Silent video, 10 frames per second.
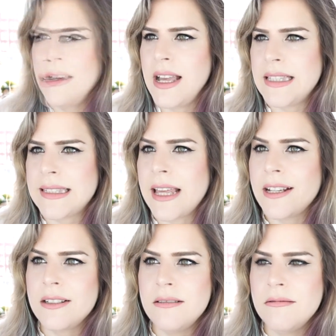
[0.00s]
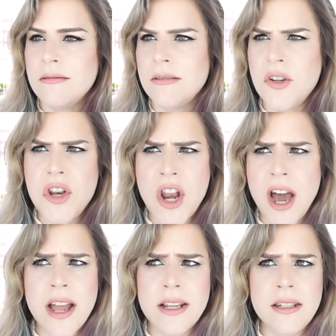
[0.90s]
it's like
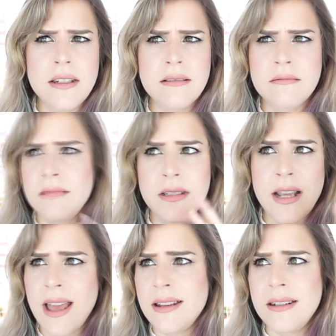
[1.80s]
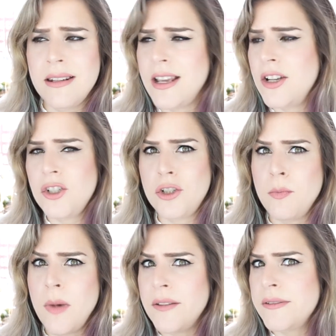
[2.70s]
9-10-ish
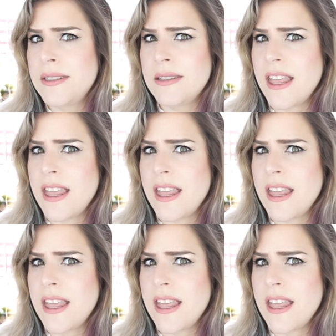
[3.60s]
months